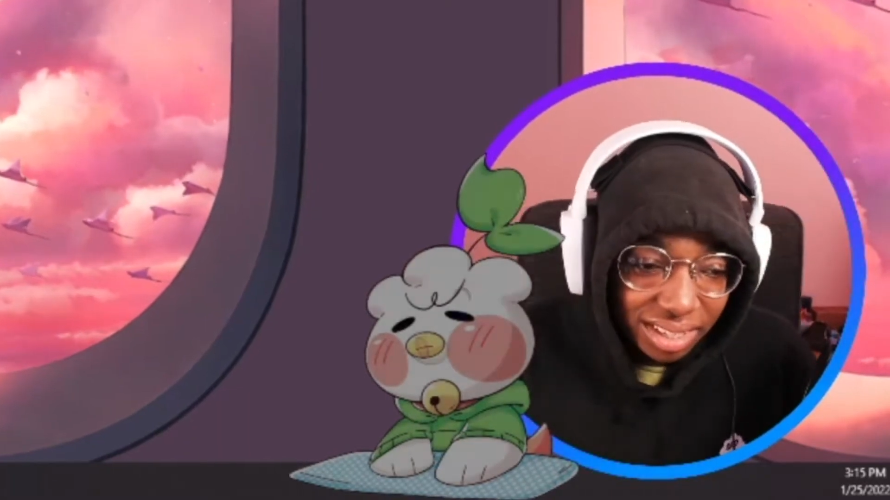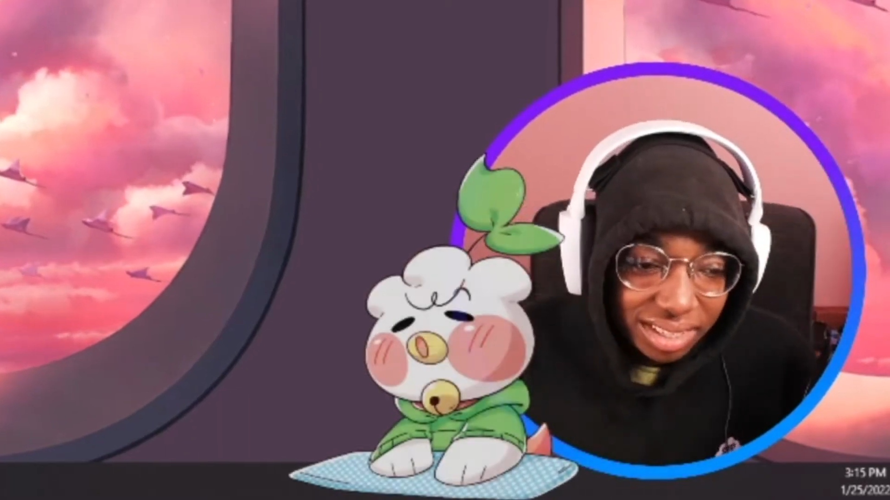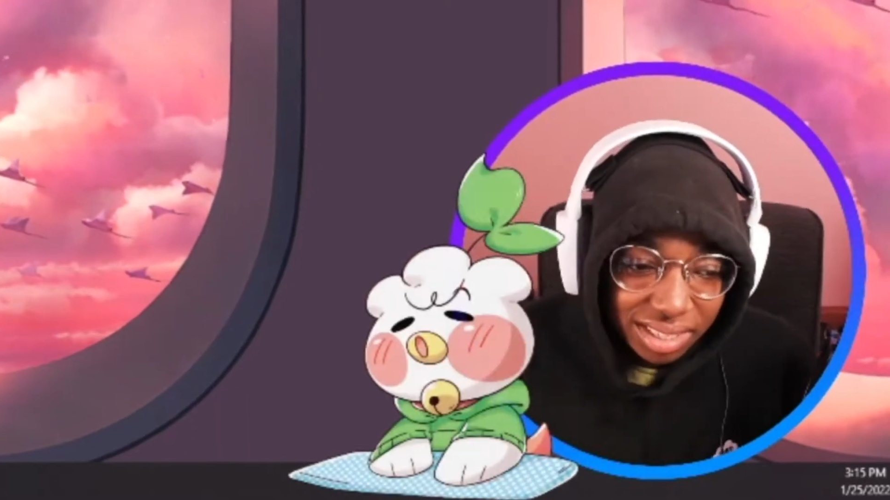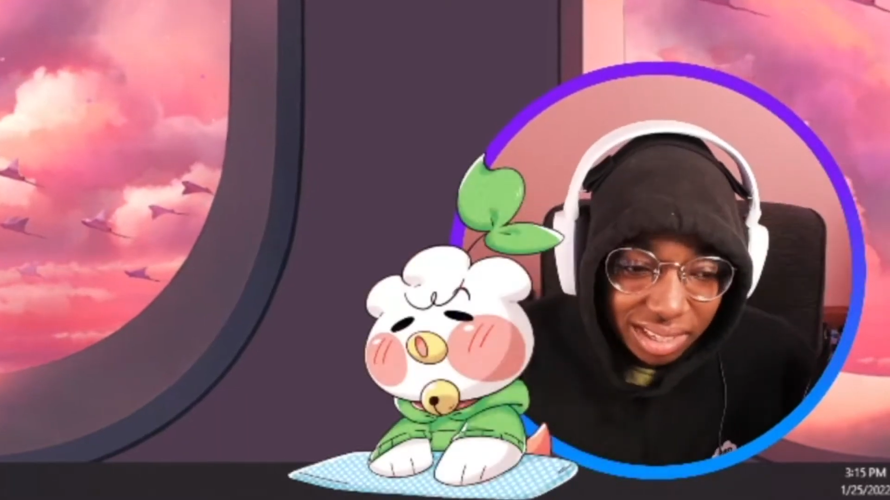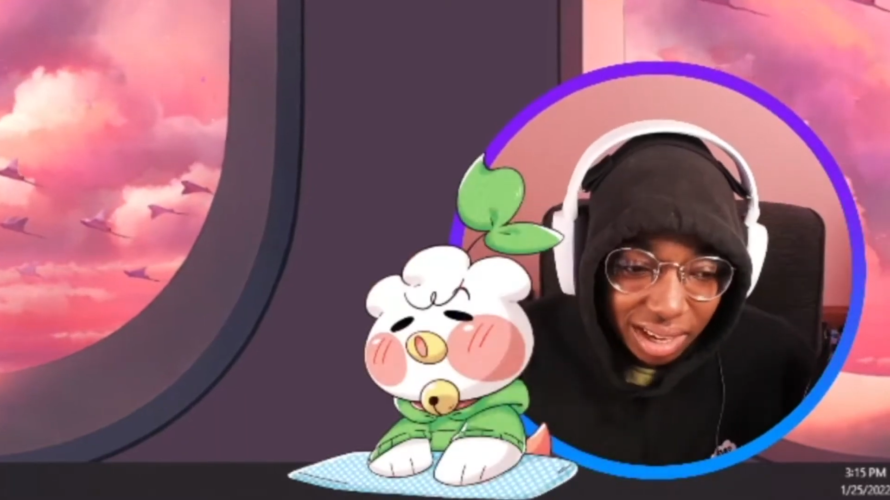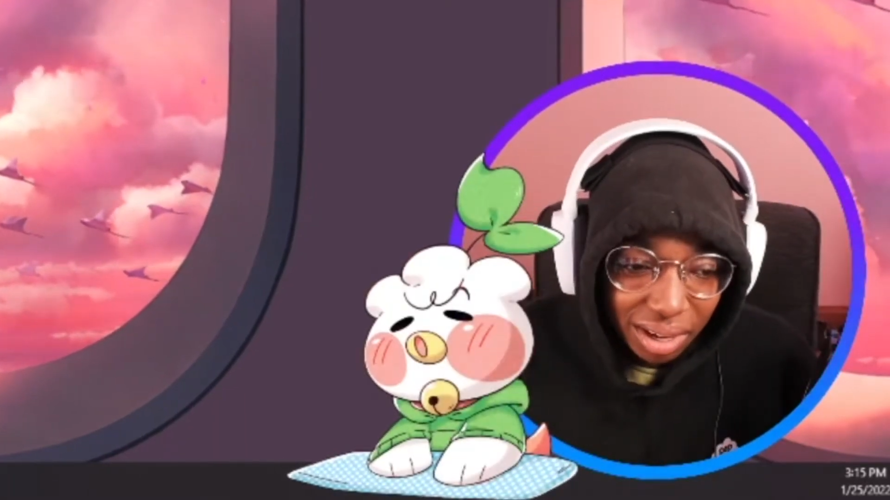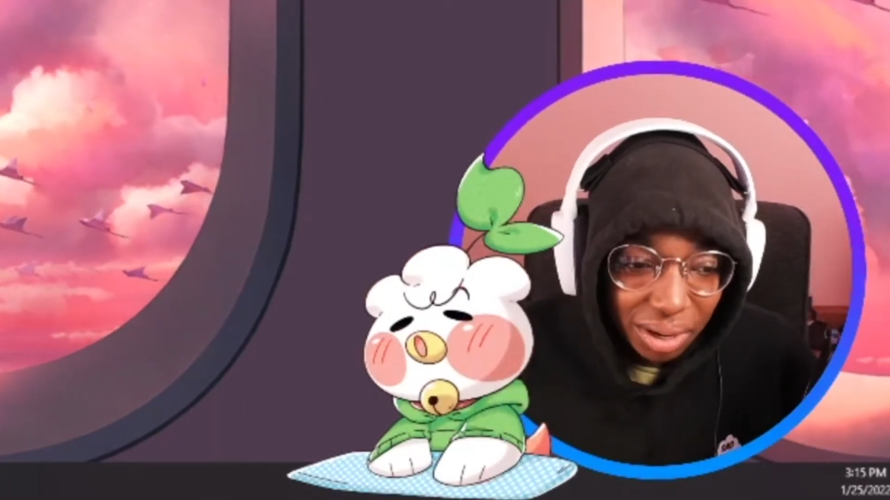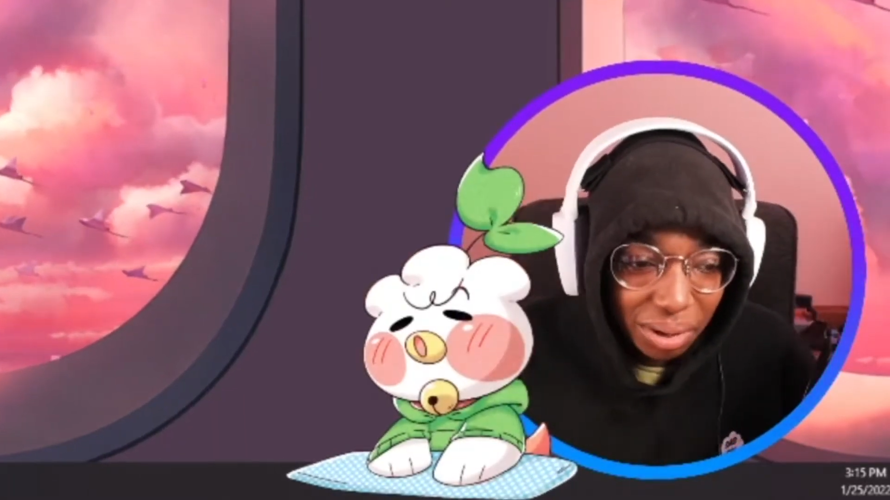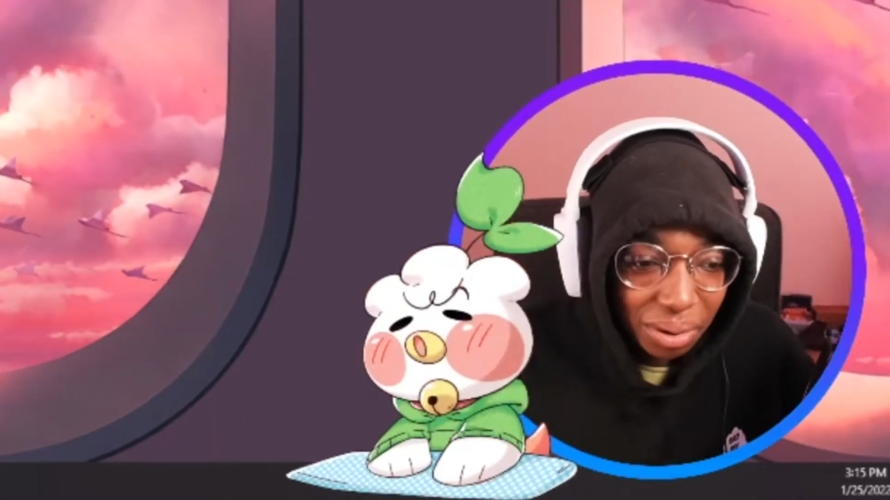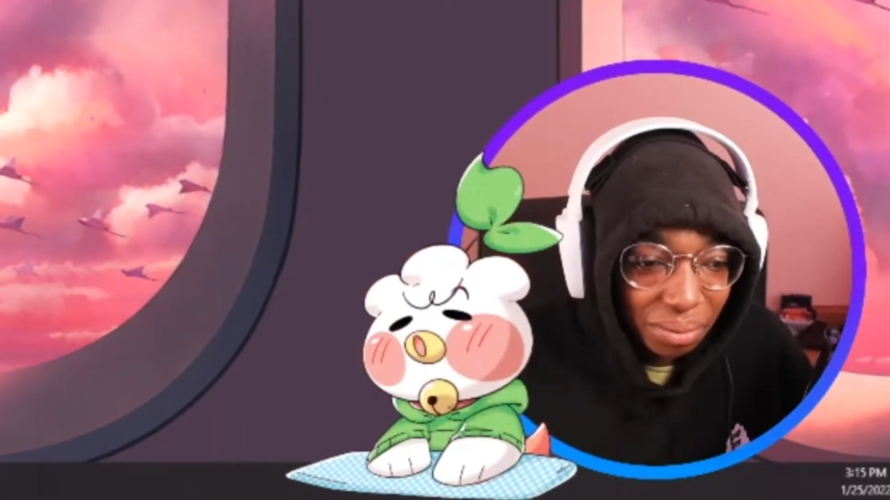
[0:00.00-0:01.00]
So
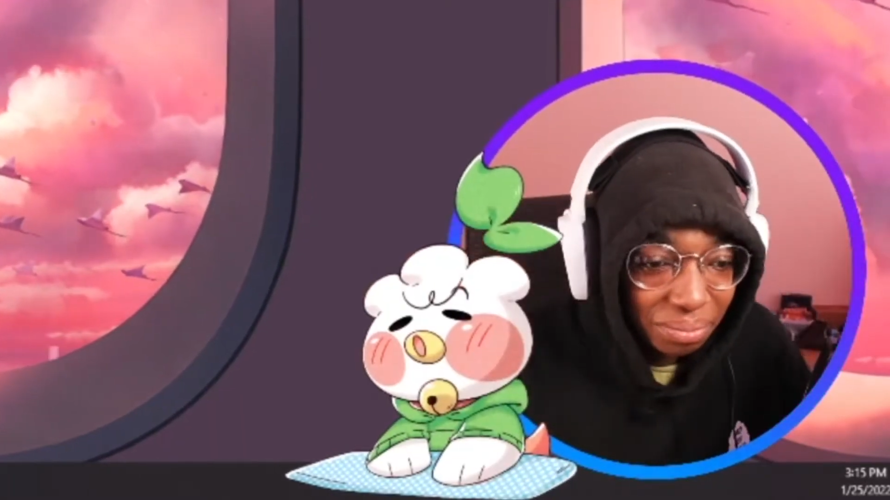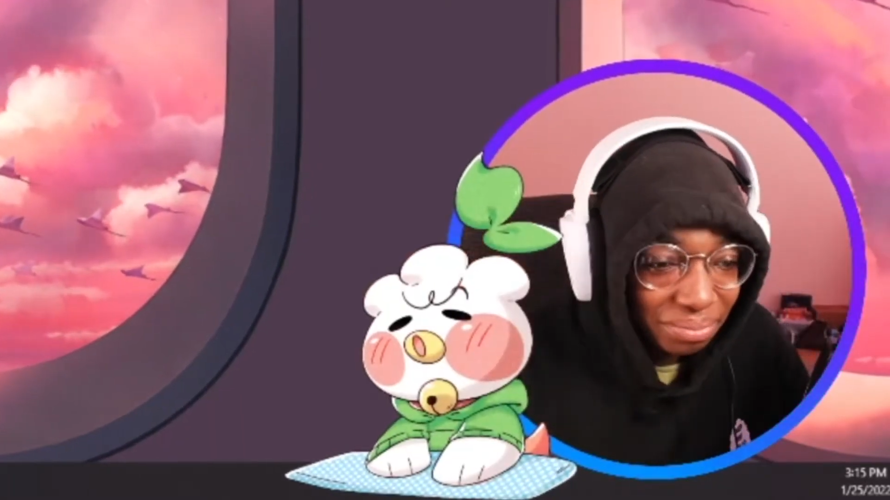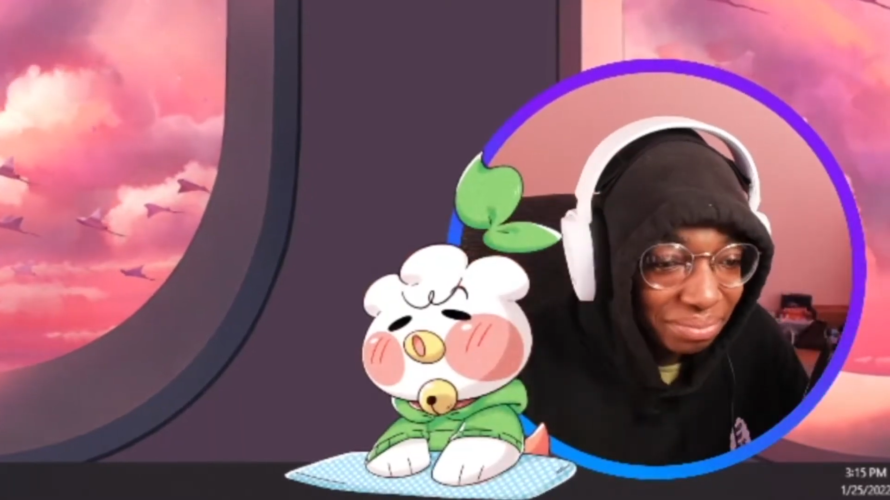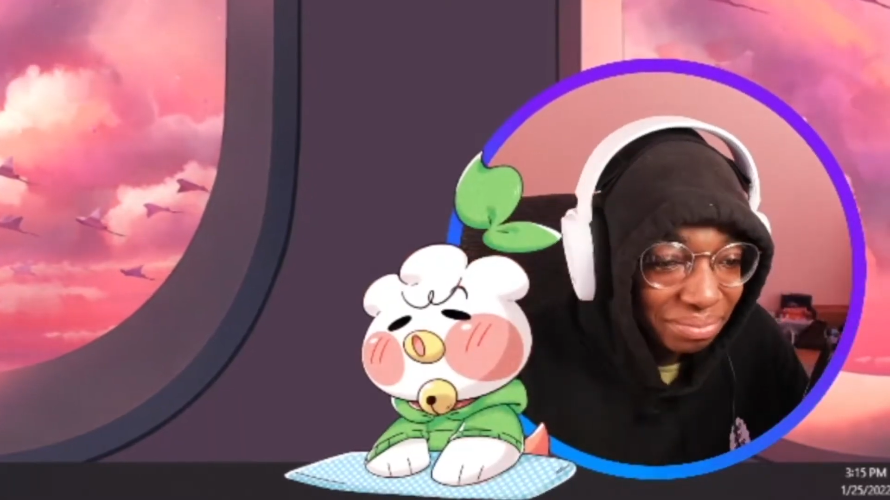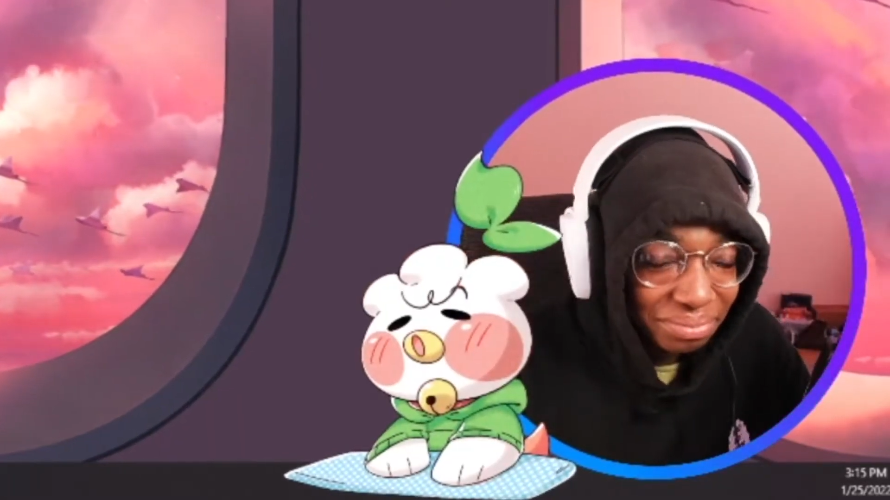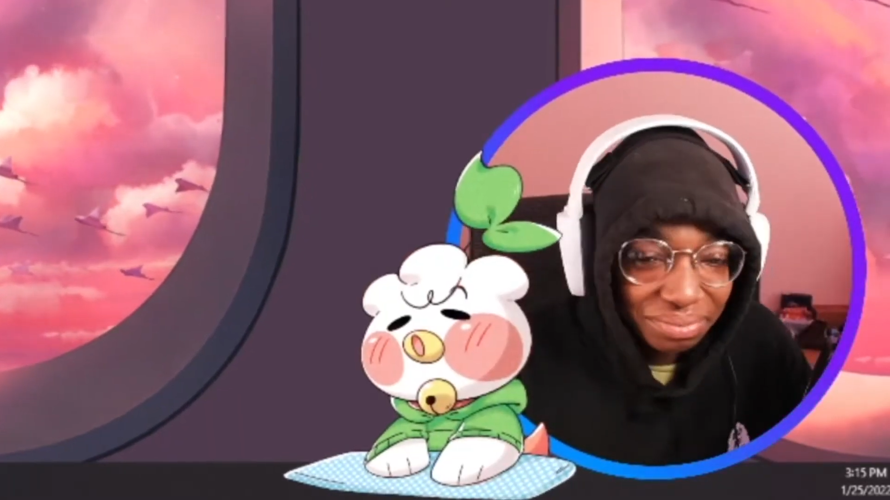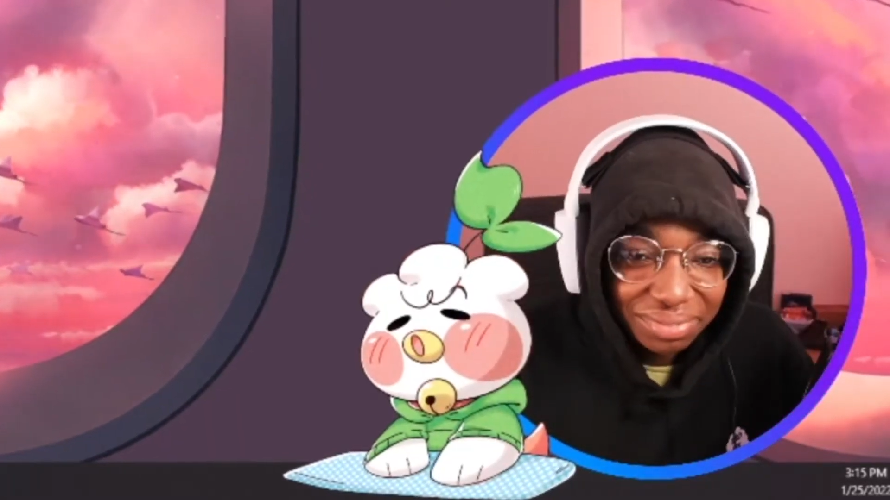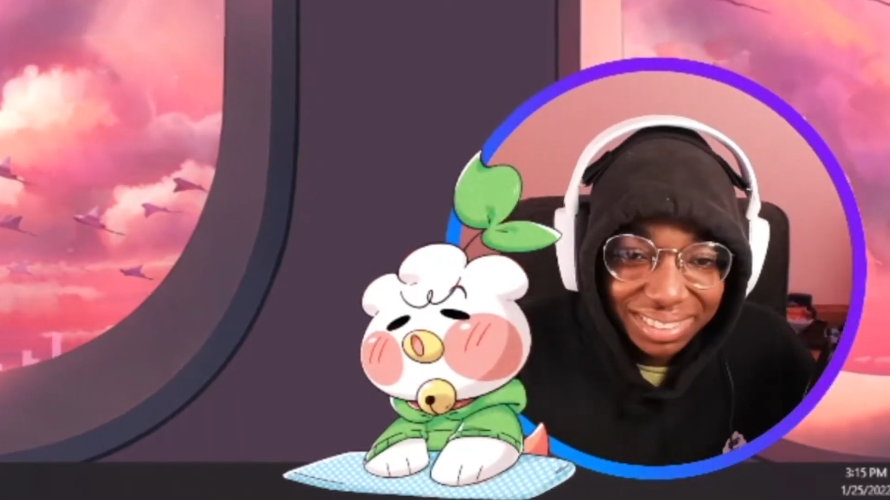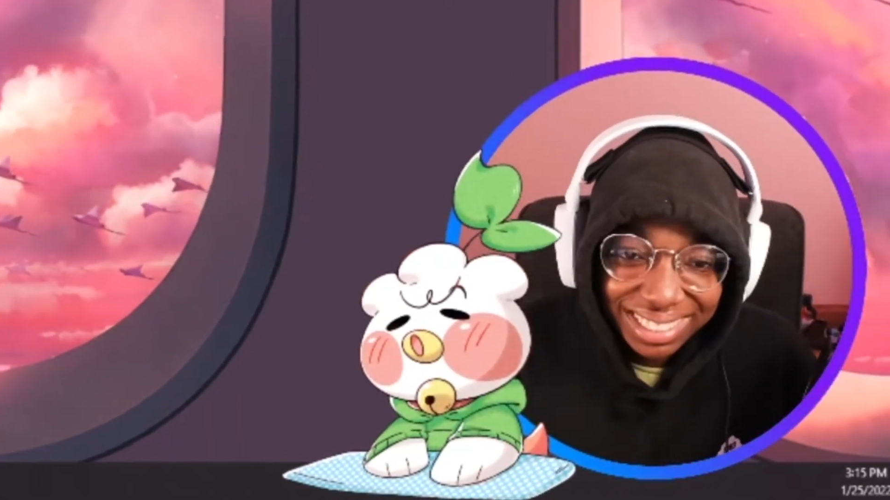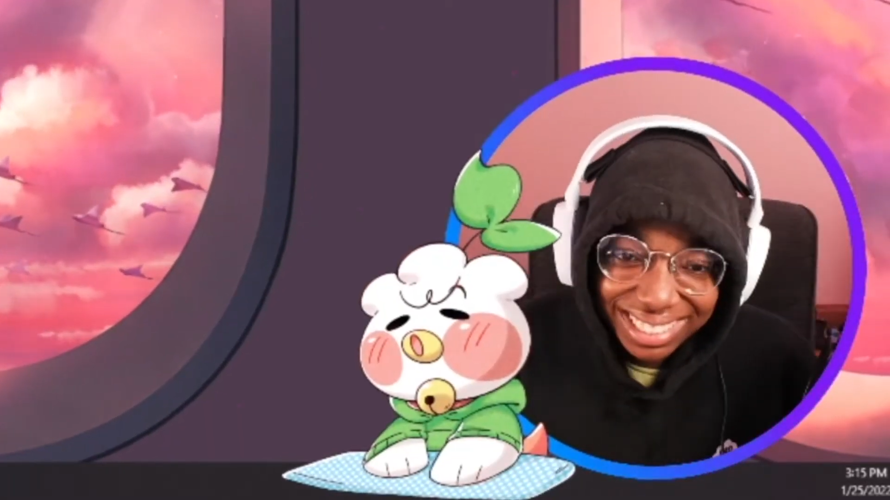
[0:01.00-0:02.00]
Cheko echo has been banished.